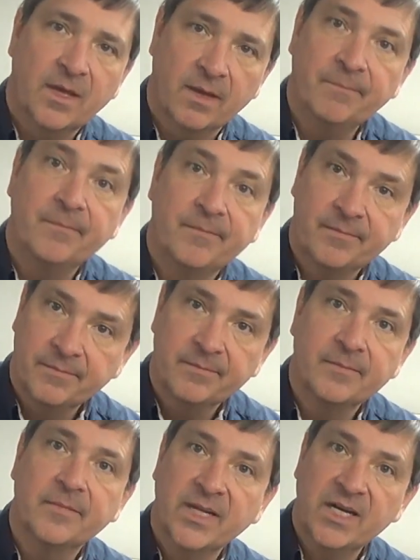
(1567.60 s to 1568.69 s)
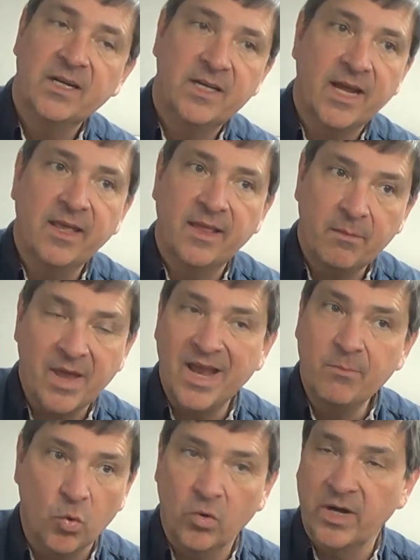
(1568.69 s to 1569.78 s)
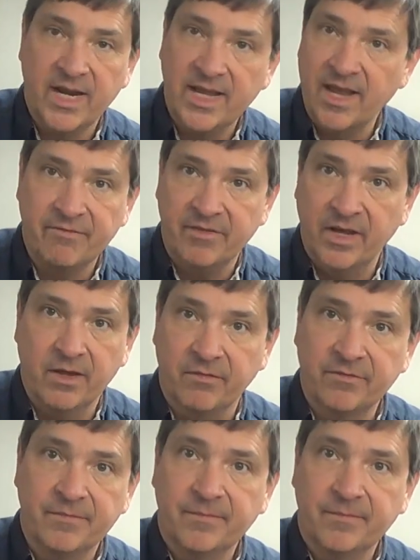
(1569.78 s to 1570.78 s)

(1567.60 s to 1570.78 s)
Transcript: Yep. In the day, they made more than any F&F.